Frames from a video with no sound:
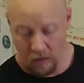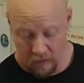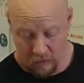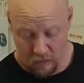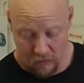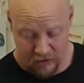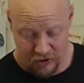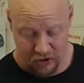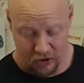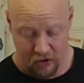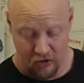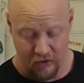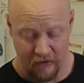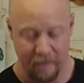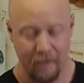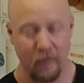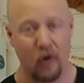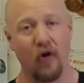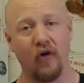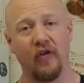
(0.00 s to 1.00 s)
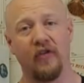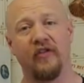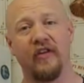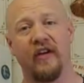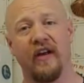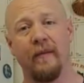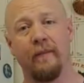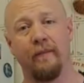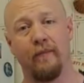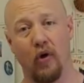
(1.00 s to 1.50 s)
which you're going to put
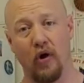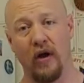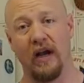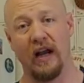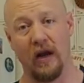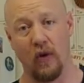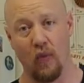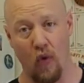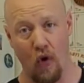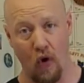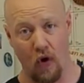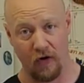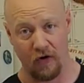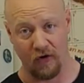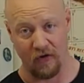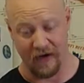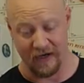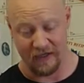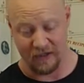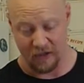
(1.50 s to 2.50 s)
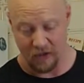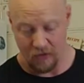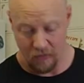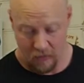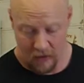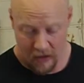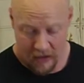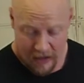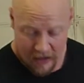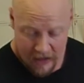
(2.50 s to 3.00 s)
boiling water into,
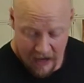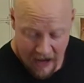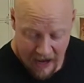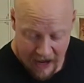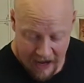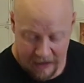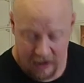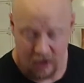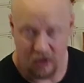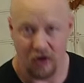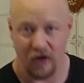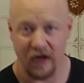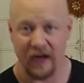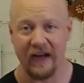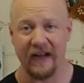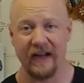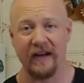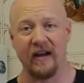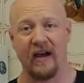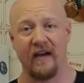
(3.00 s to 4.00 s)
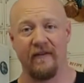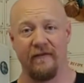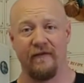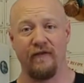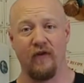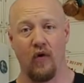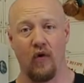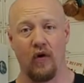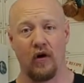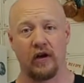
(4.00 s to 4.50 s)
and you're going to need a
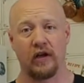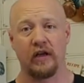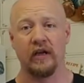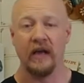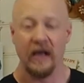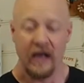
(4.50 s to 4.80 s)
fork.